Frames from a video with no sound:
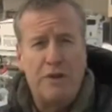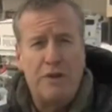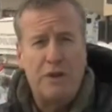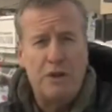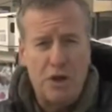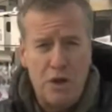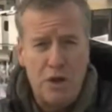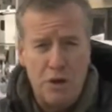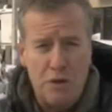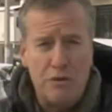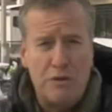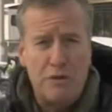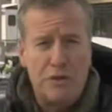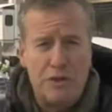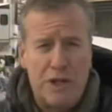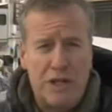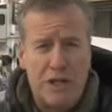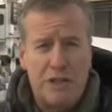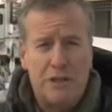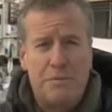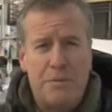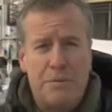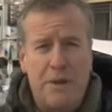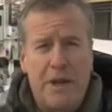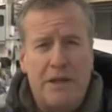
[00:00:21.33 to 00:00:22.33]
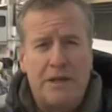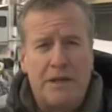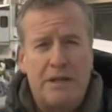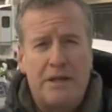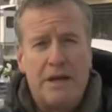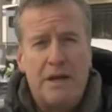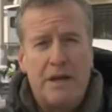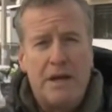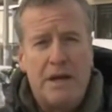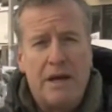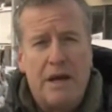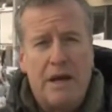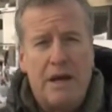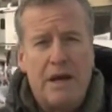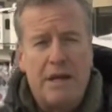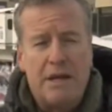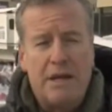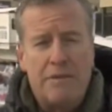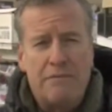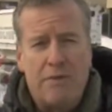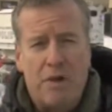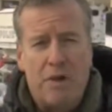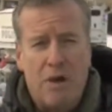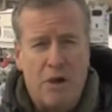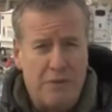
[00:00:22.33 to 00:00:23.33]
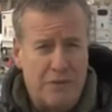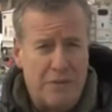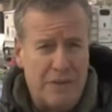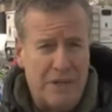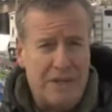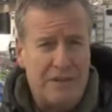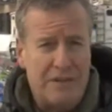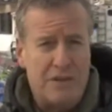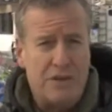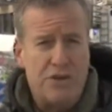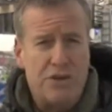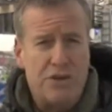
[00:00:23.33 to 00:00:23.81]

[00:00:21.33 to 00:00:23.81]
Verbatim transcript: a lone suspect uh, involved in the